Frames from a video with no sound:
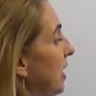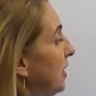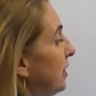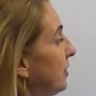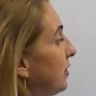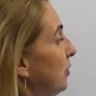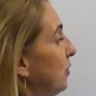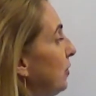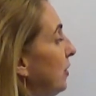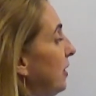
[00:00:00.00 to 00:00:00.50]

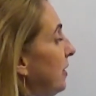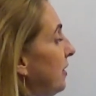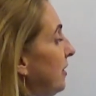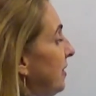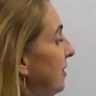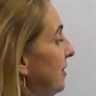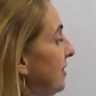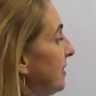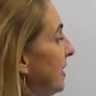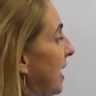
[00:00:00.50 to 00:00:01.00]
to, it,
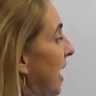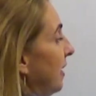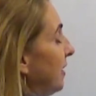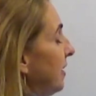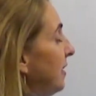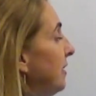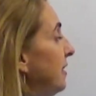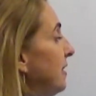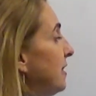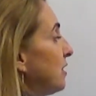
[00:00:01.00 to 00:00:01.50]
is that
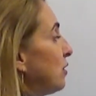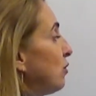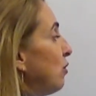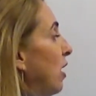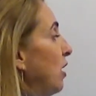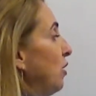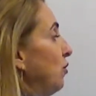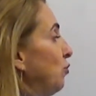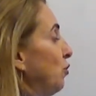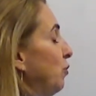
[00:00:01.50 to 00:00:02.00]
it is
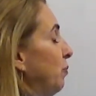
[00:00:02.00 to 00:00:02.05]
trying to